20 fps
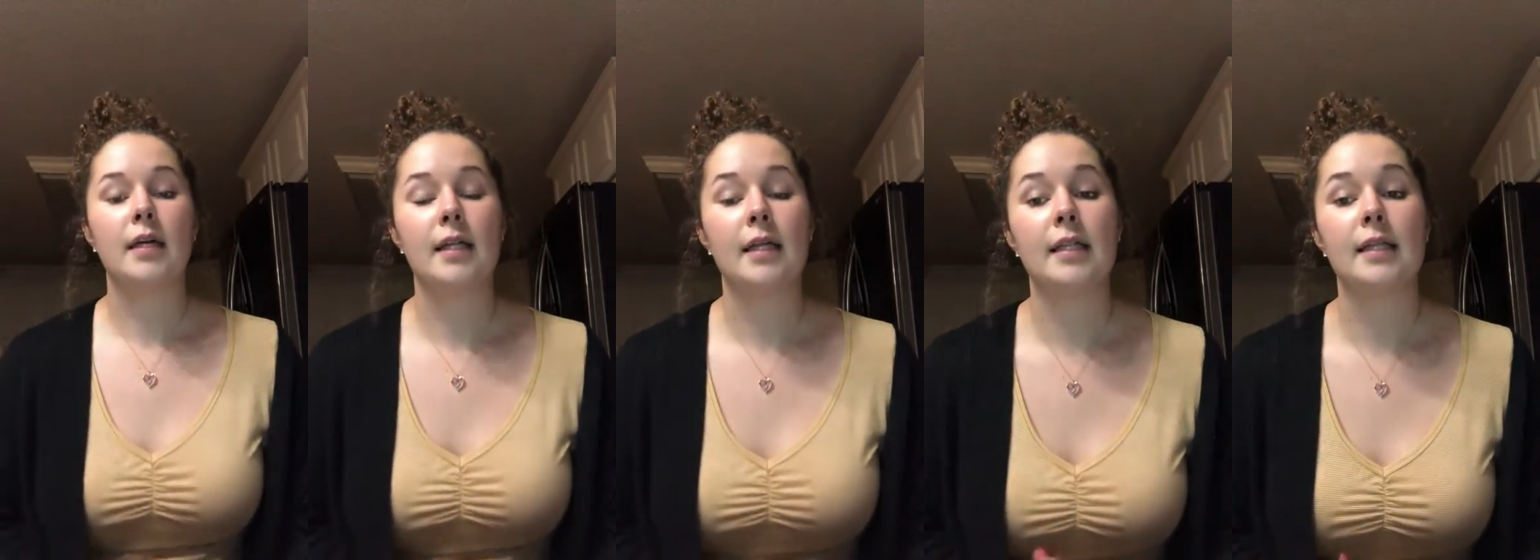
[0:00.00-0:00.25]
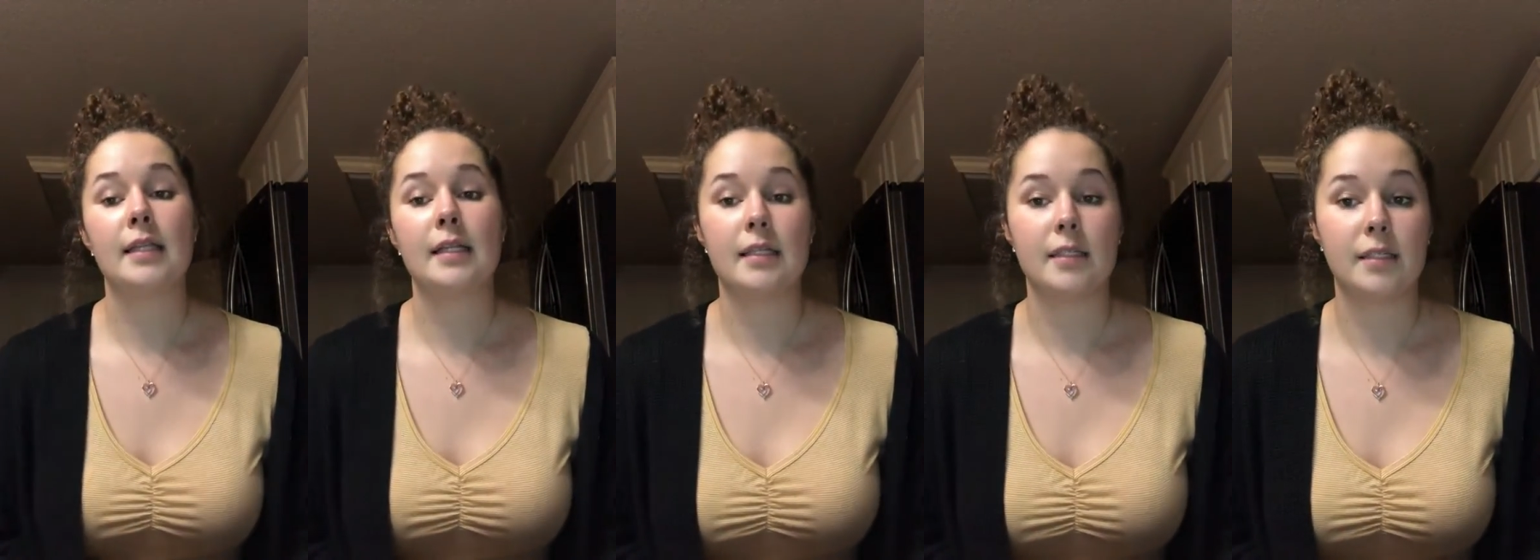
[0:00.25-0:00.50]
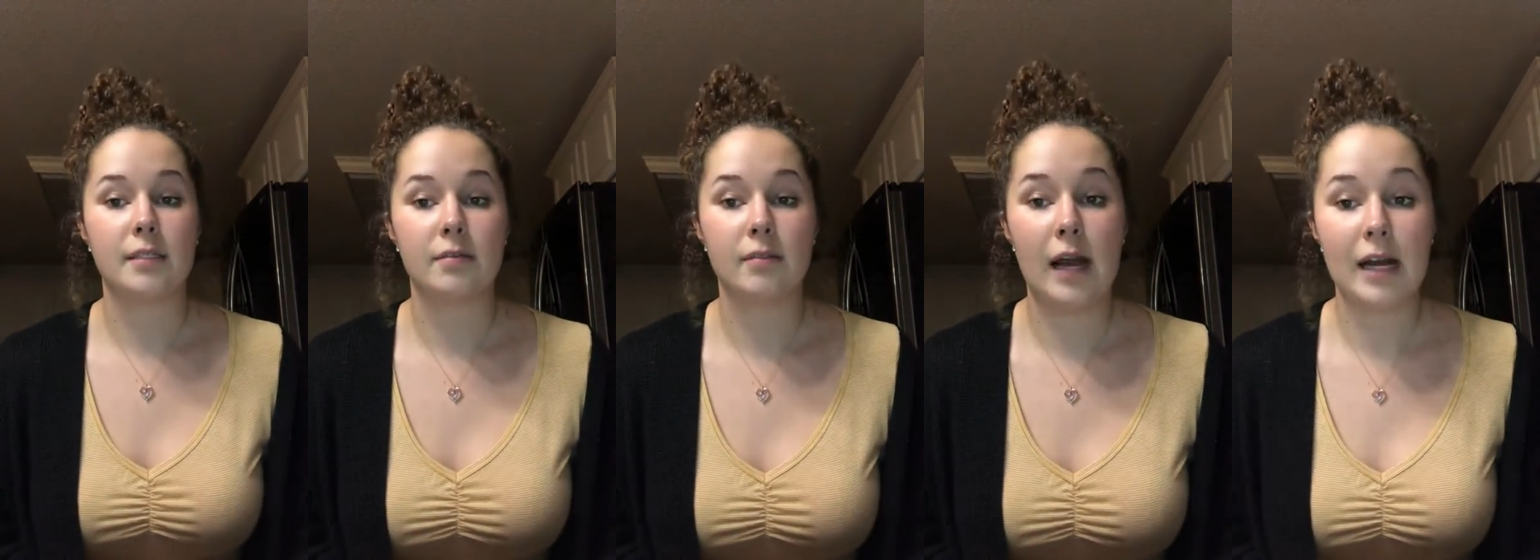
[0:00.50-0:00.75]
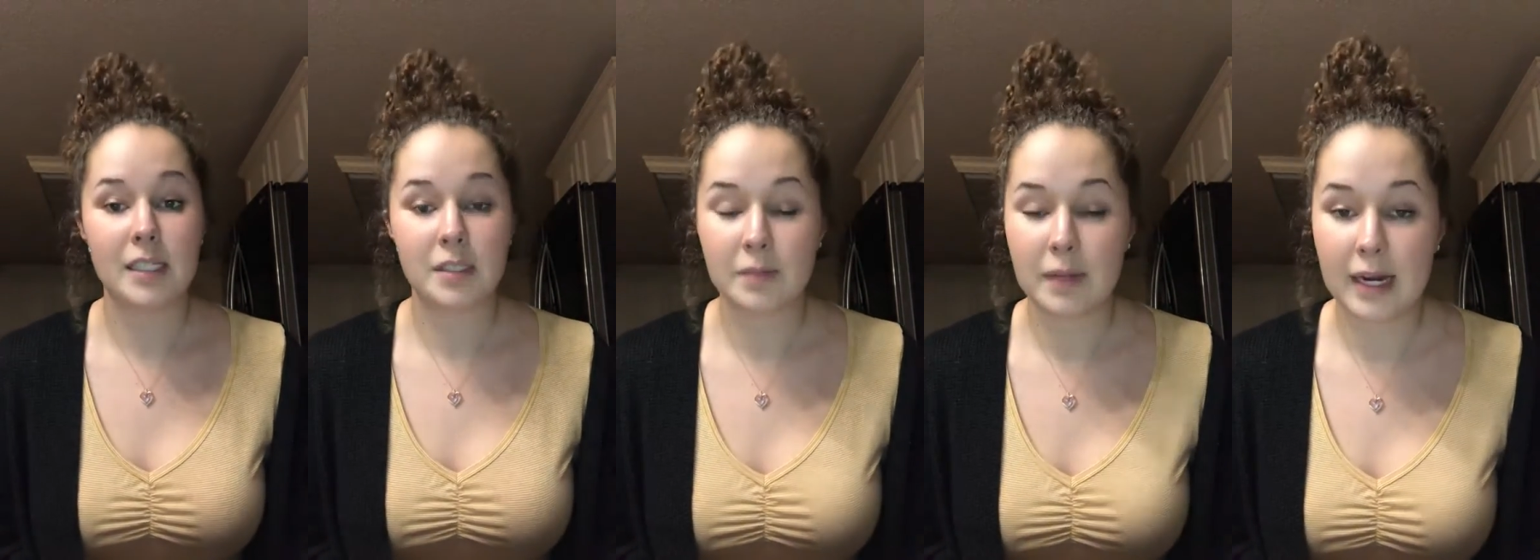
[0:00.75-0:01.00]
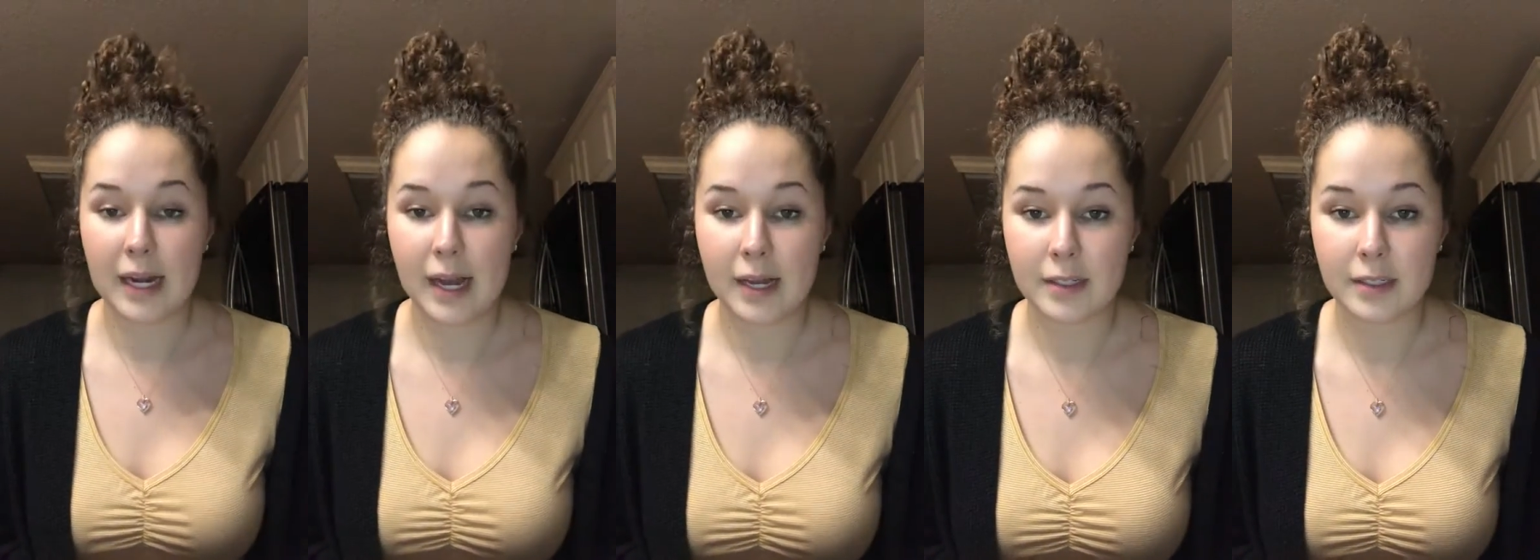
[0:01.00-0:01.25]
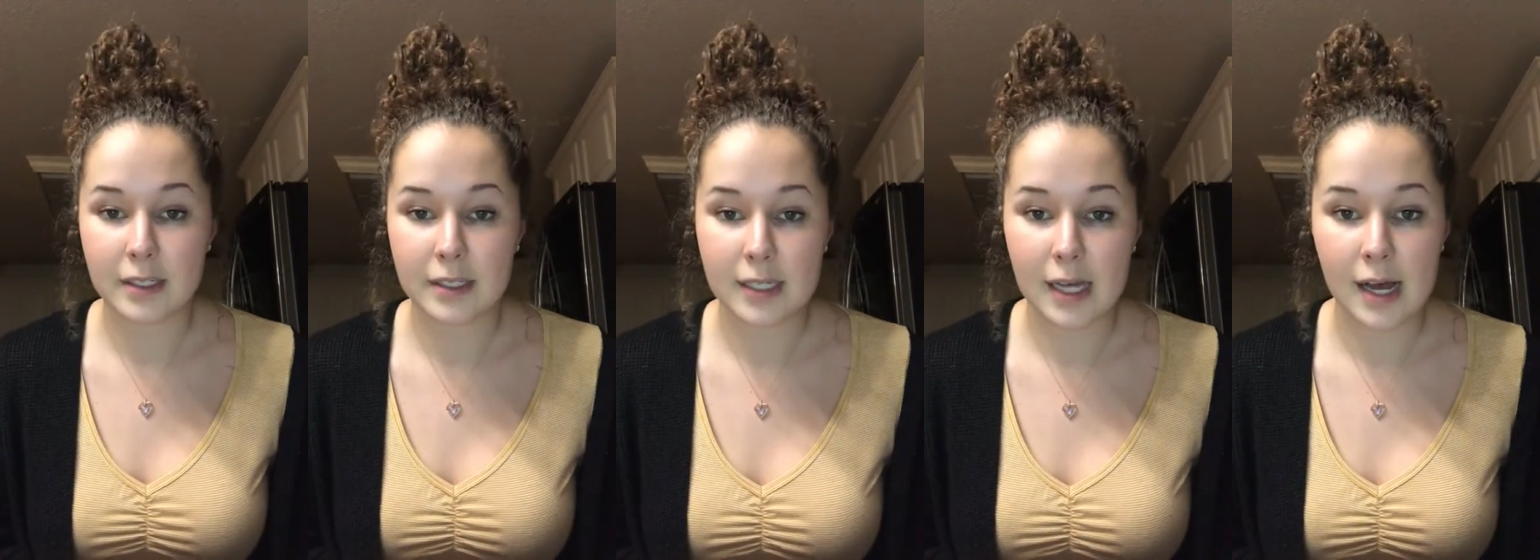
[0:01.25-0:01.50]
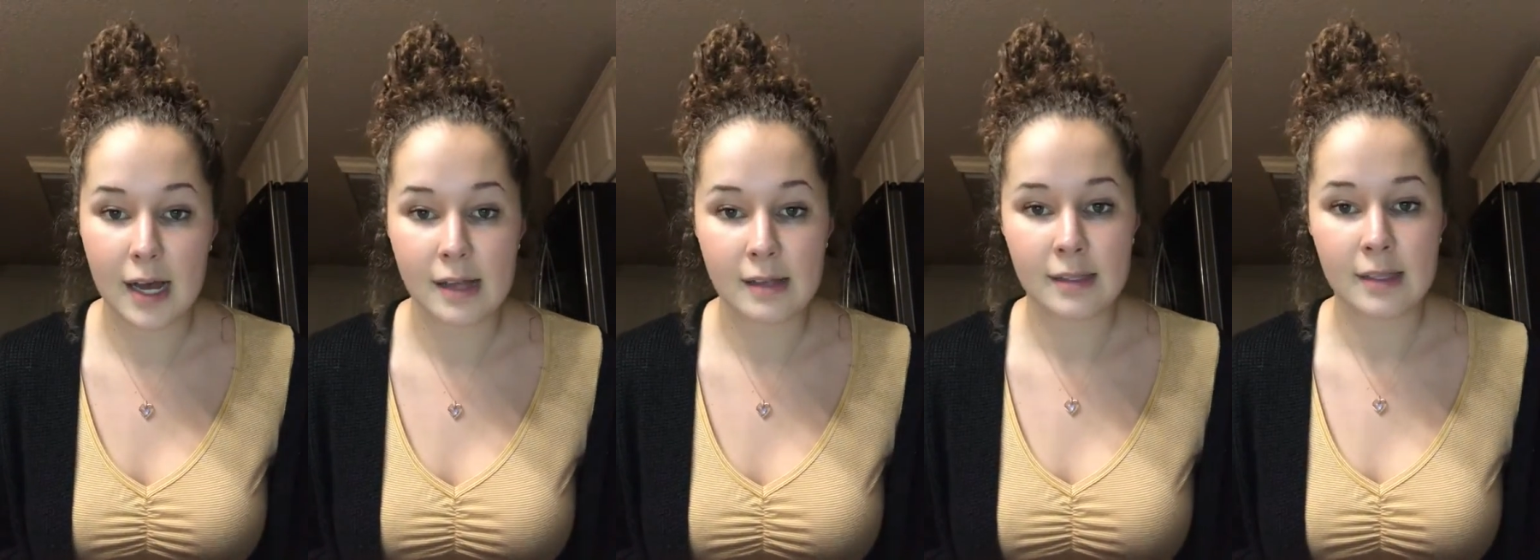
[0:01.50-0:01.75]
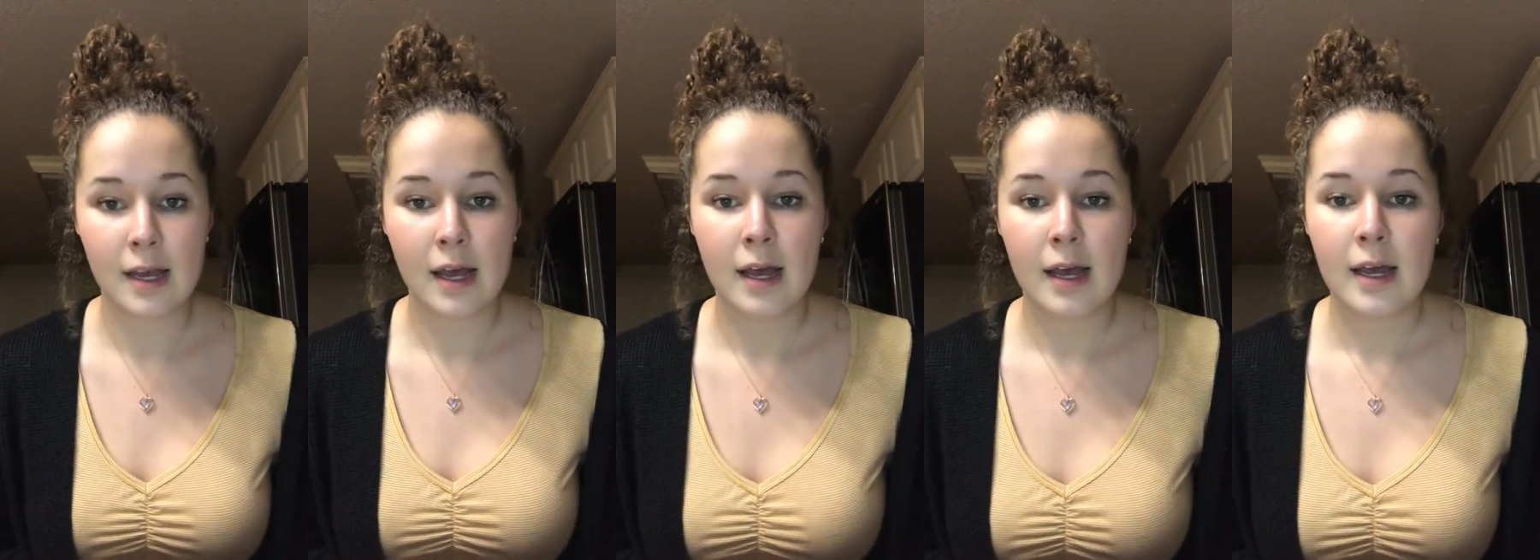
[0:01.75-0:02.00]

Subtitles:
In this rasp spitting exercise,